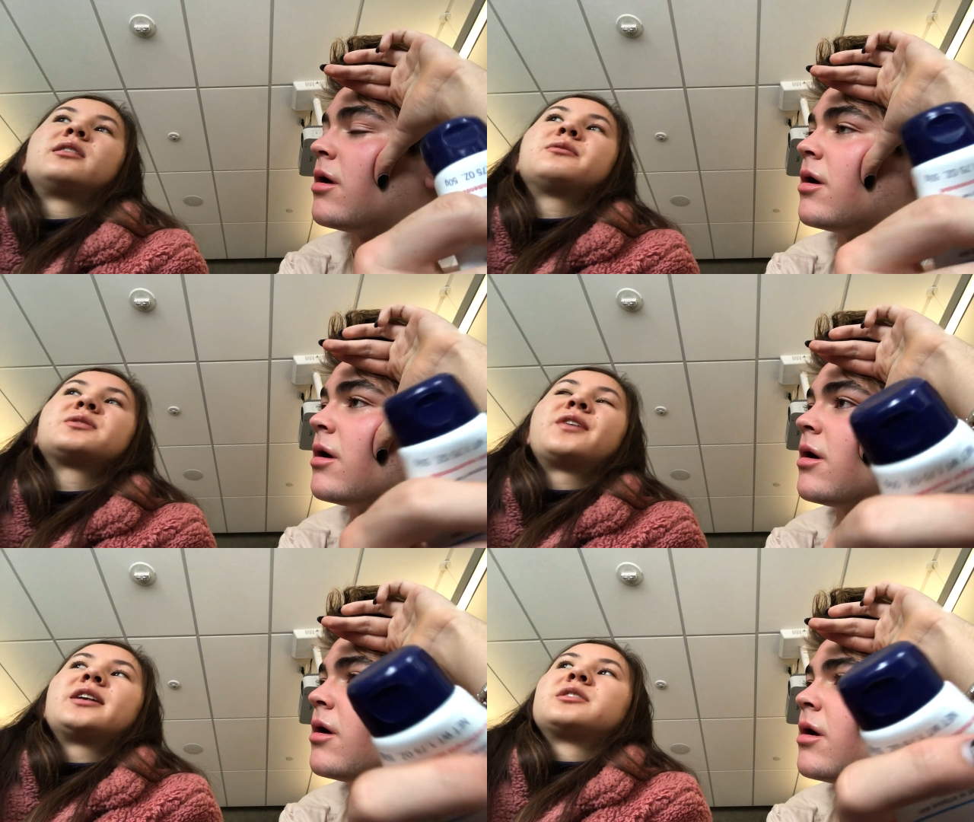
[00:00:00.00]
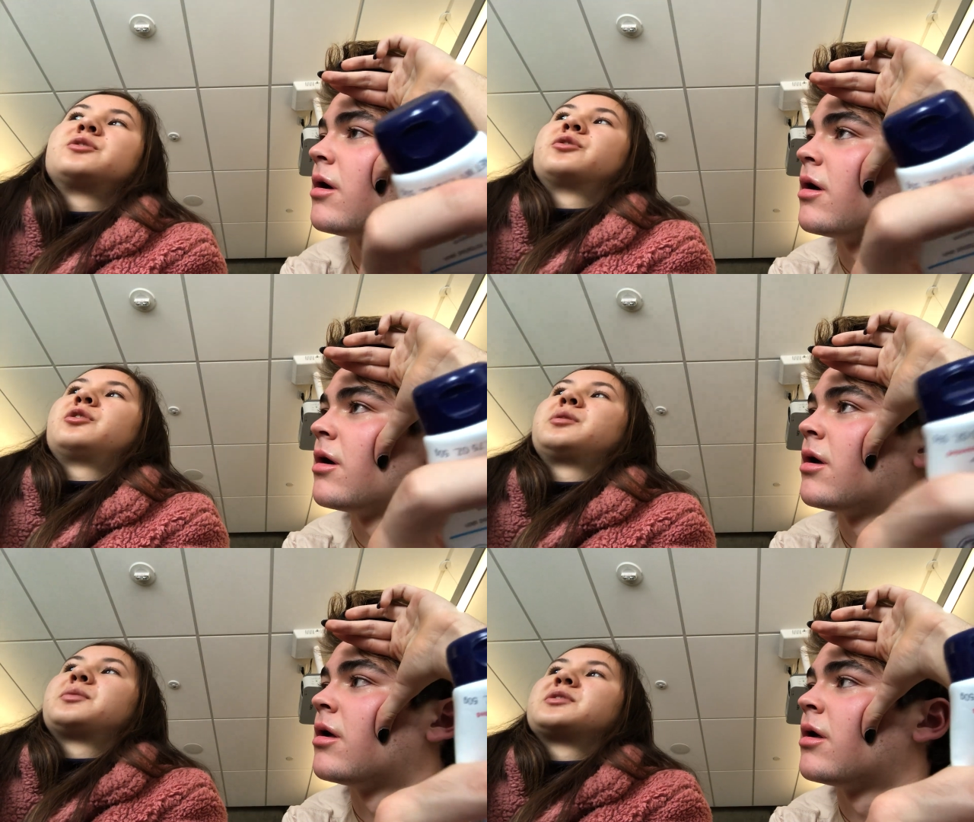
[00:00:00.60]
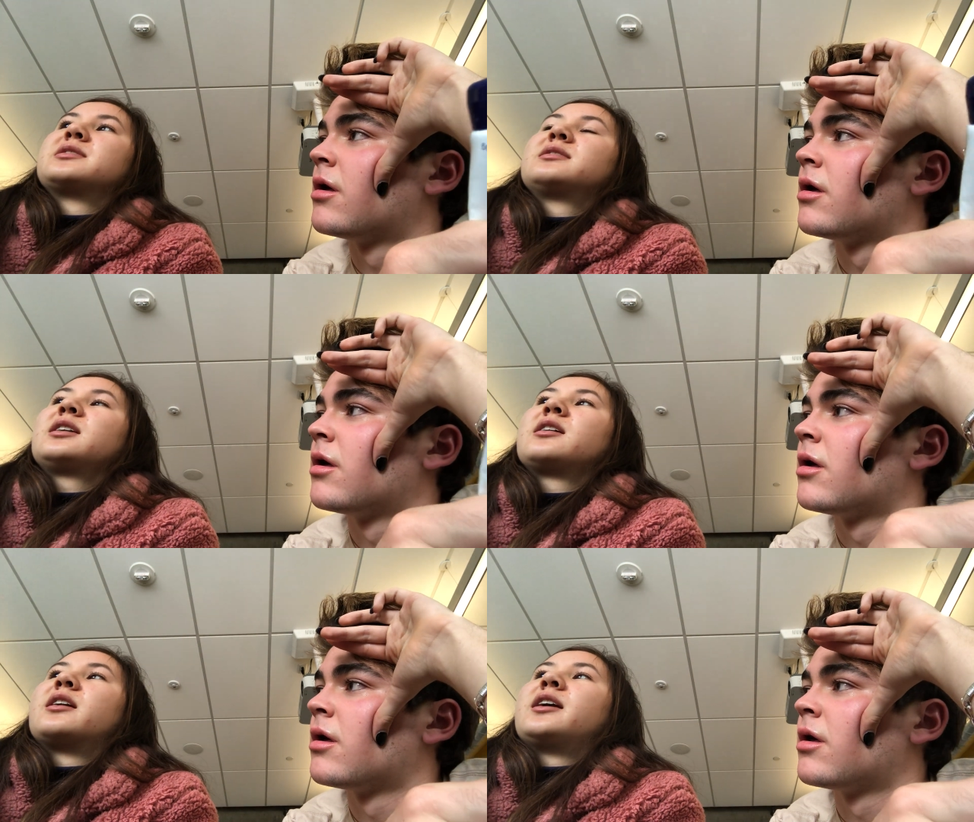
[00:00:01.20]
Speaker 1: No, it's fine because you're the only person
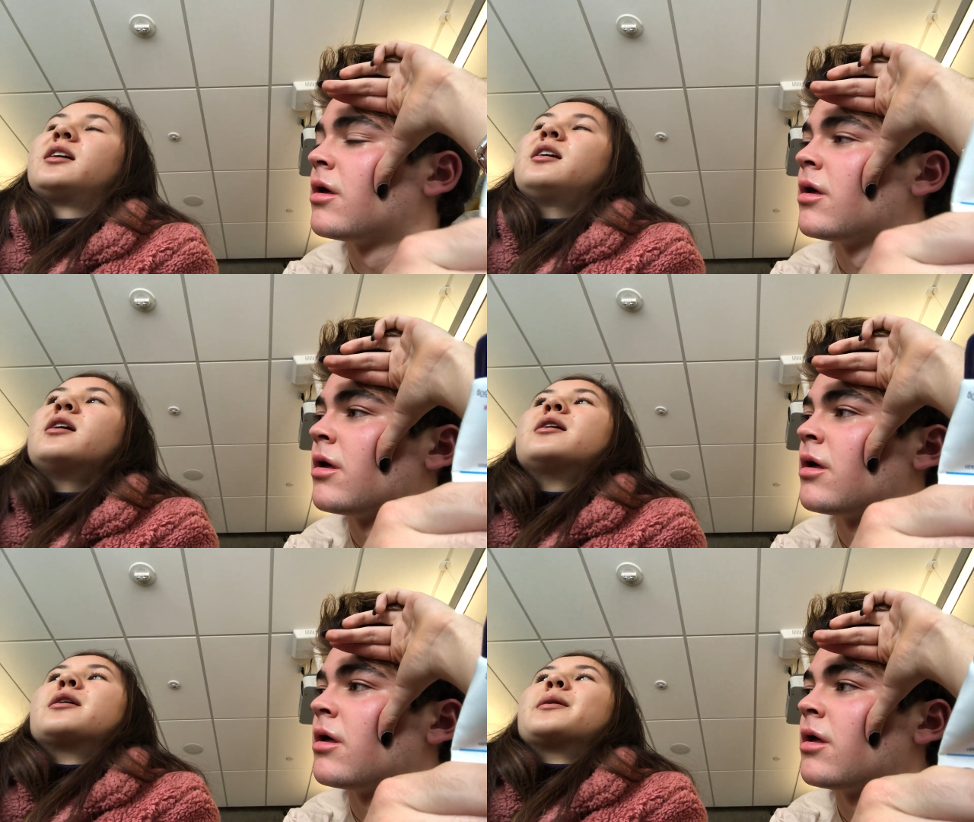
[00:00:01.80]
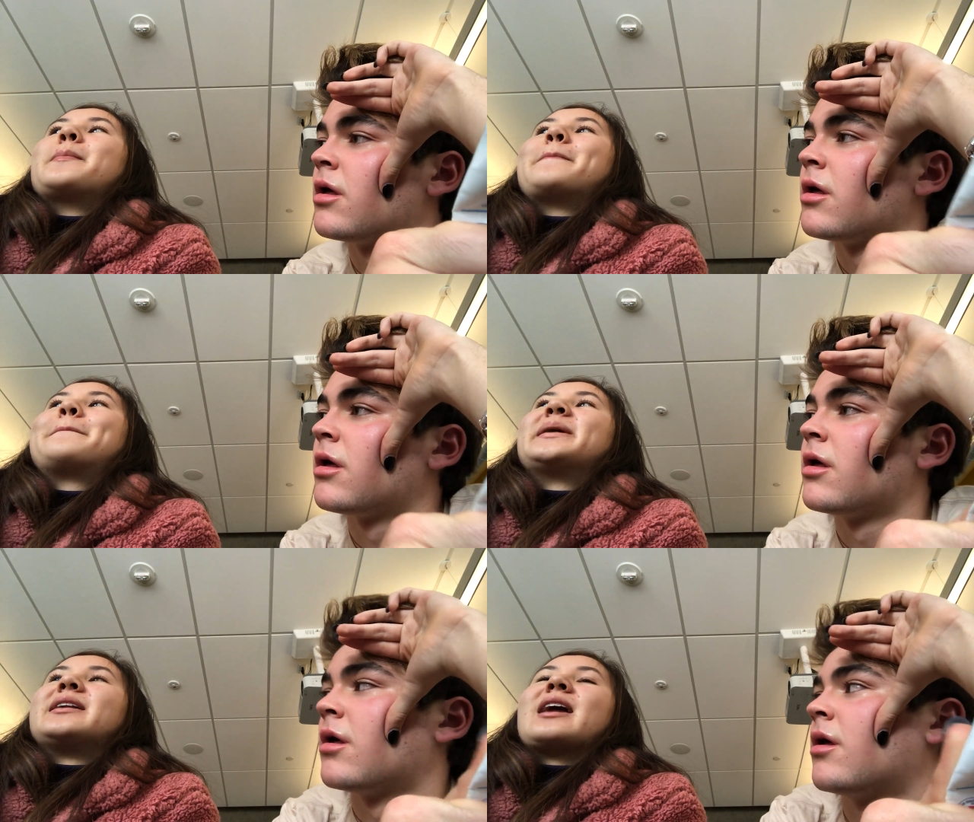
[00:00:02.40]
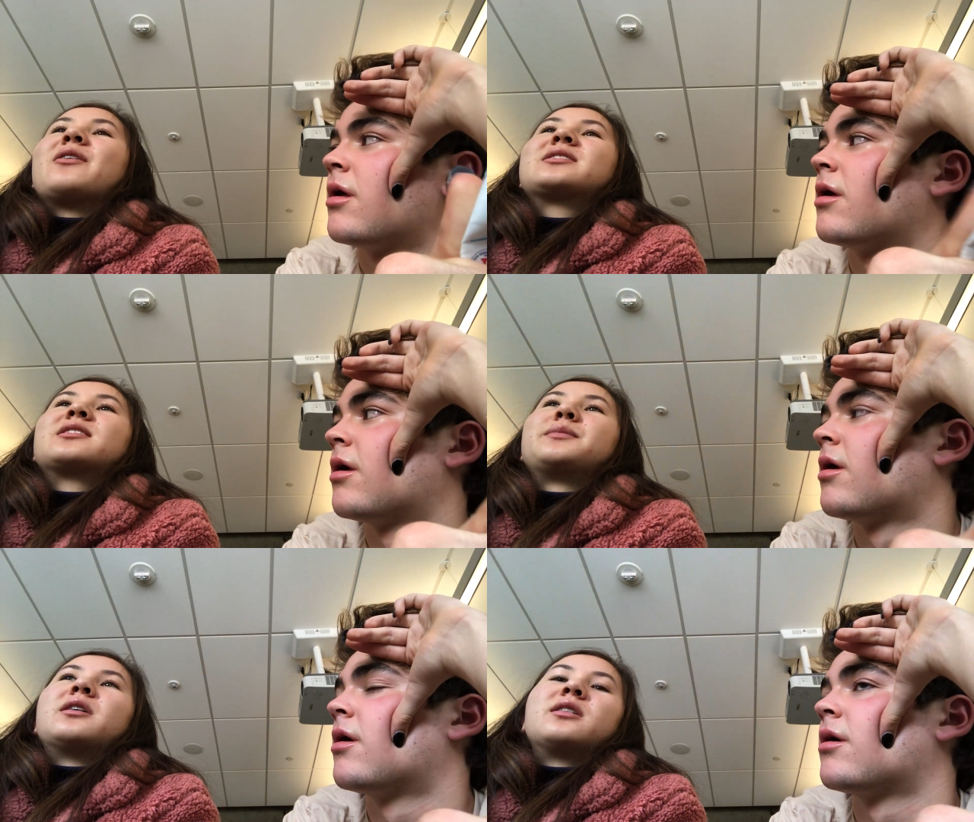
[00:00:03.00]
singing on it. But now it's
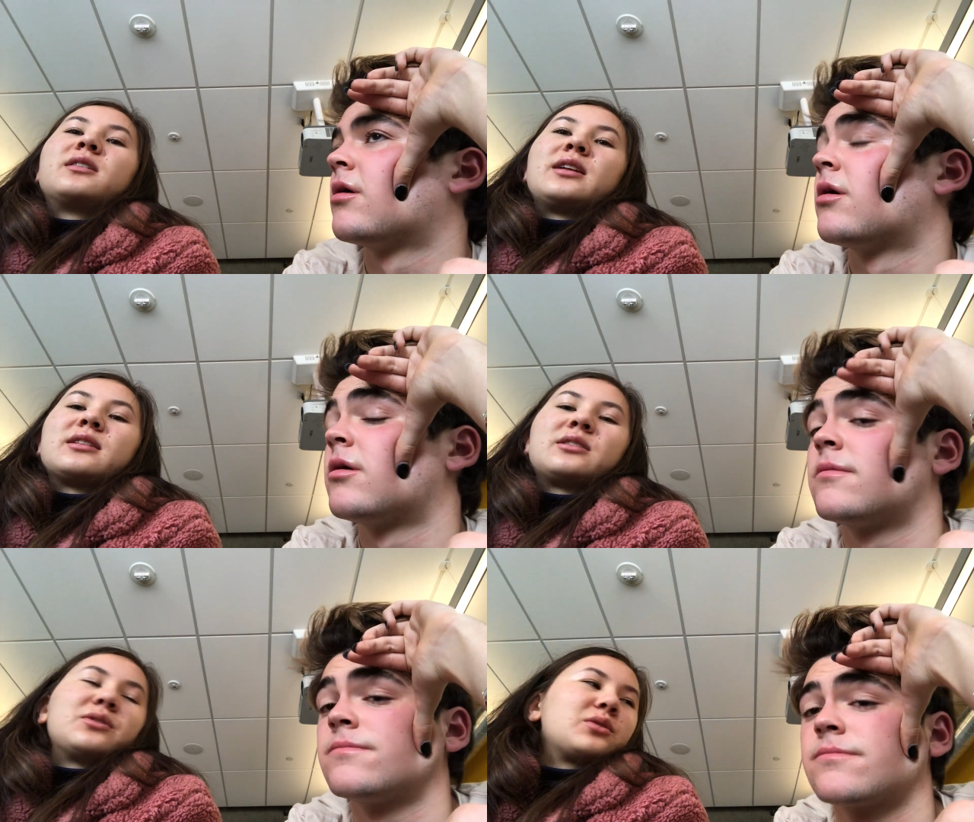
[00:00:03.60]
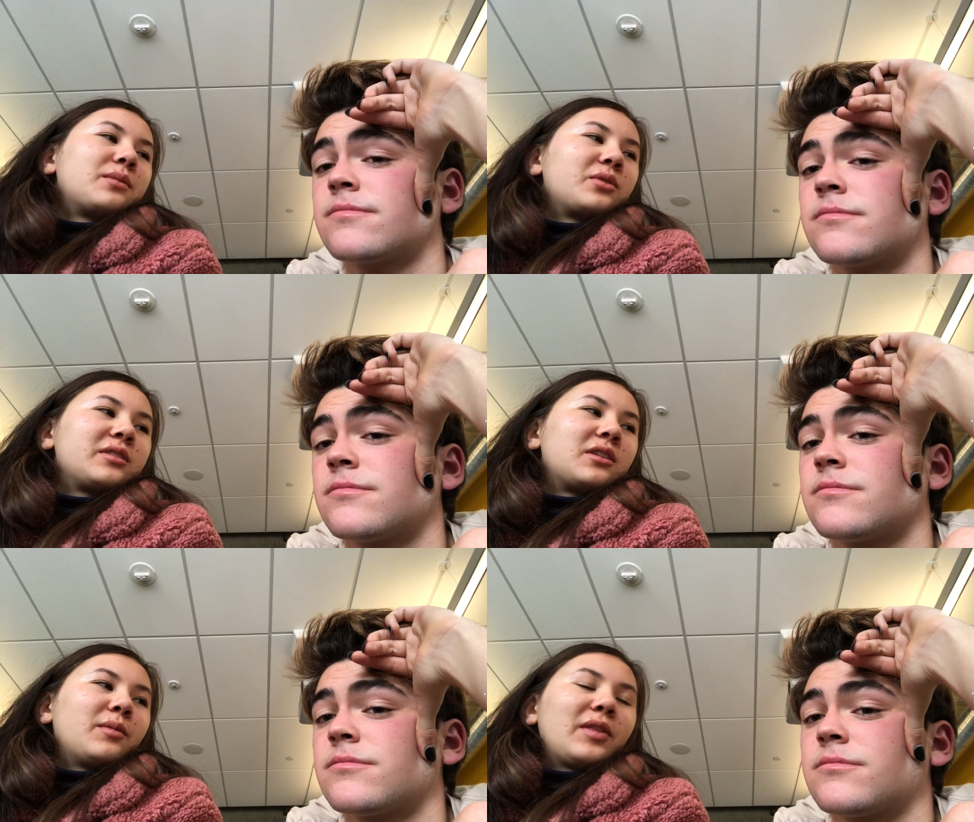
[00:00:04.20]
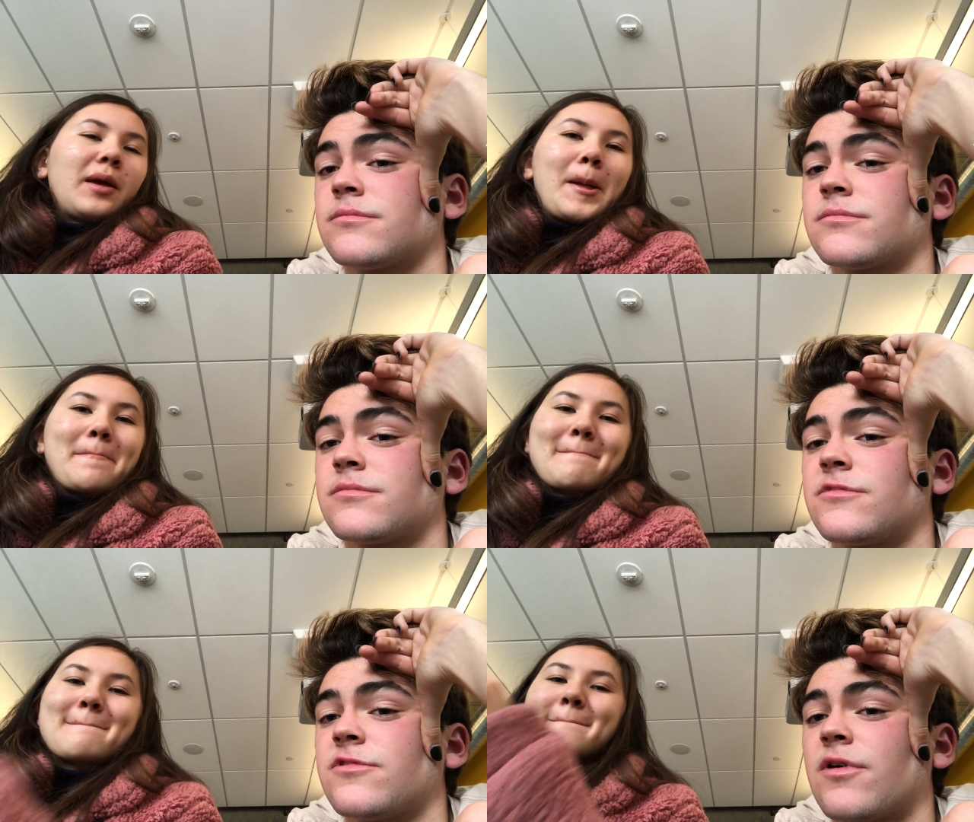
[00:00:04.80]
gonna be hard to dance to, so I'm really sorry about
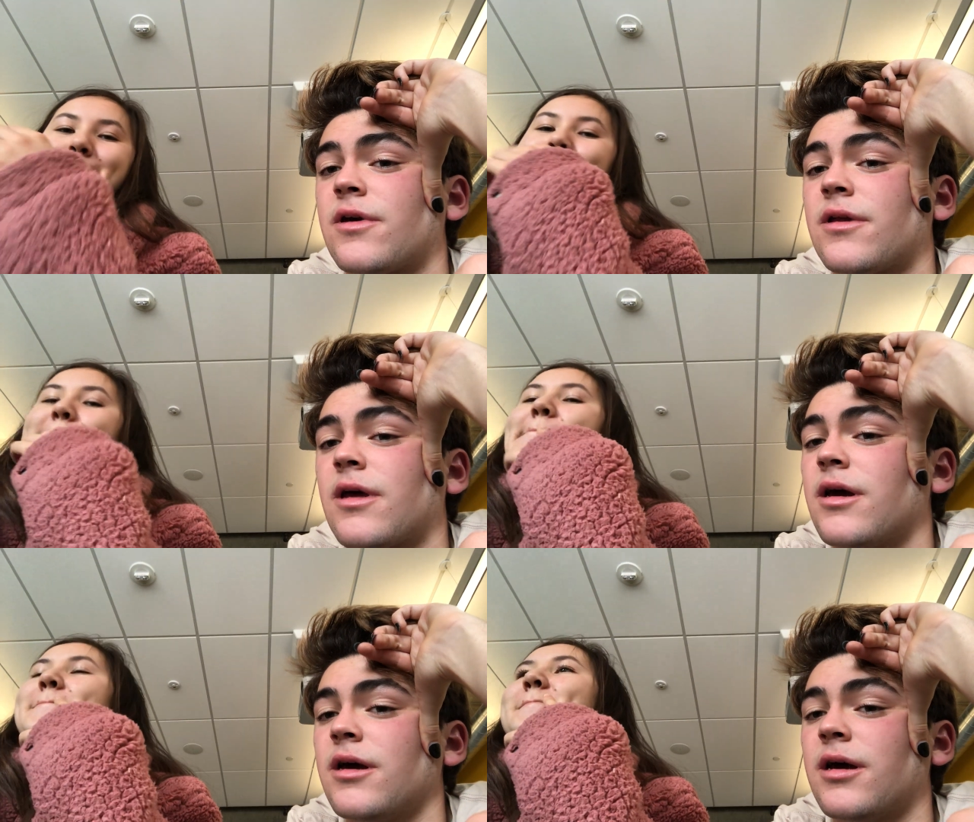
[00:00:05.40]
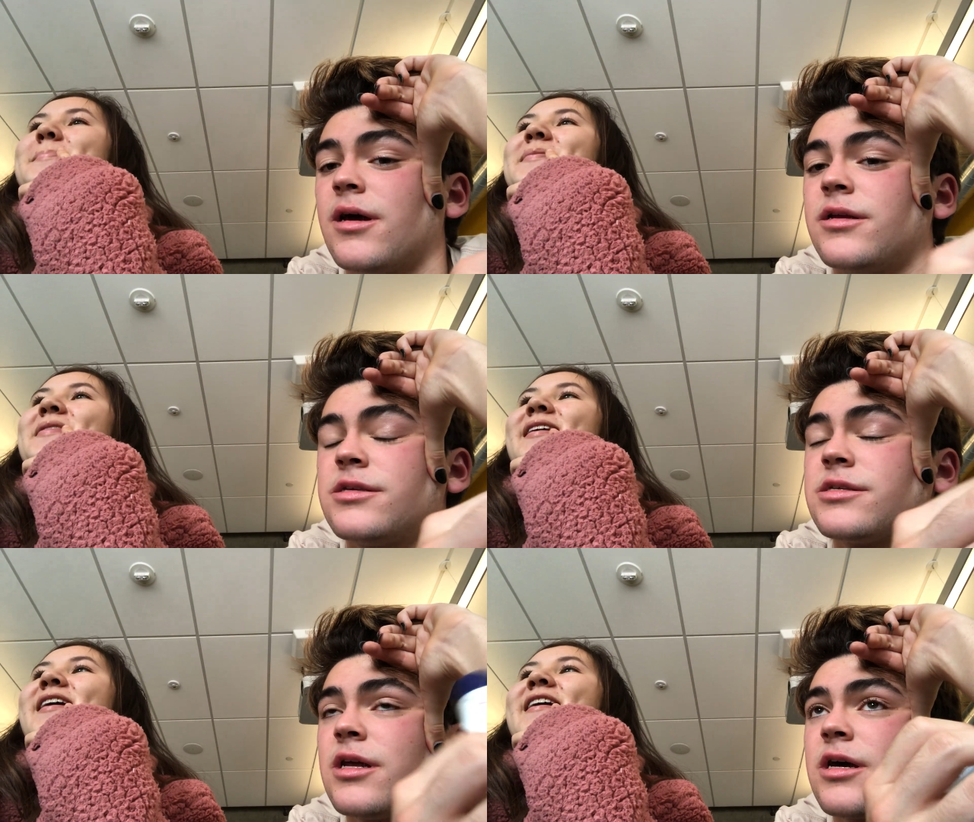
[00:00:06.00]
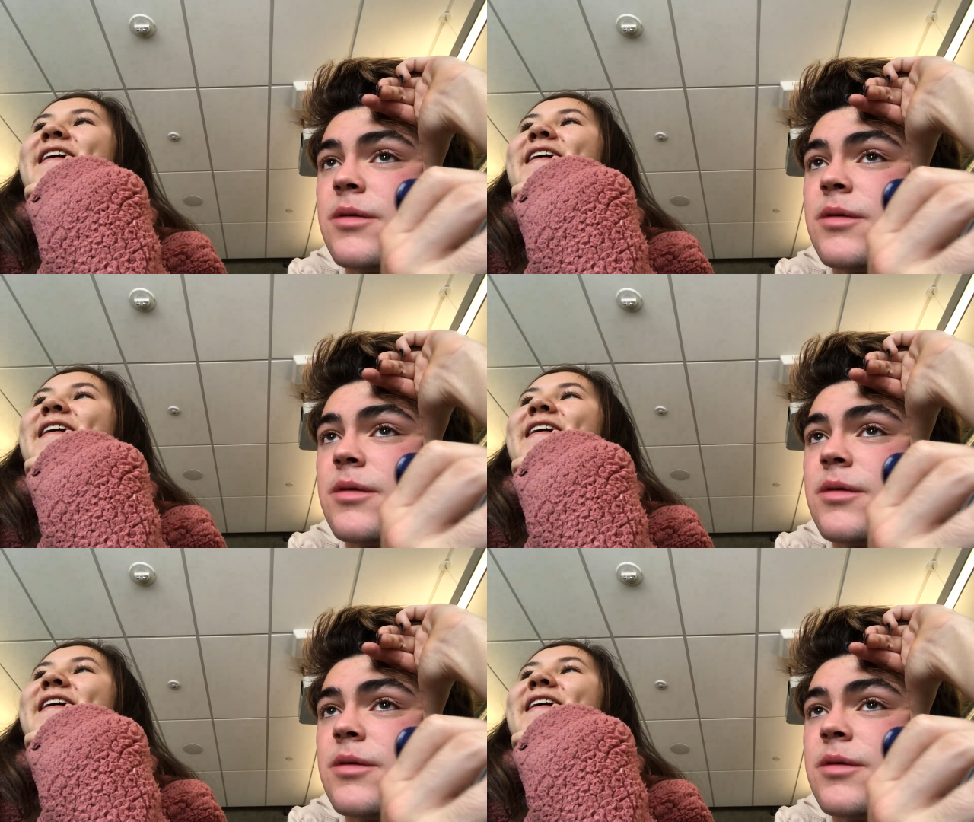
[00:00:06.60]
Speaker 2: that. I, I just,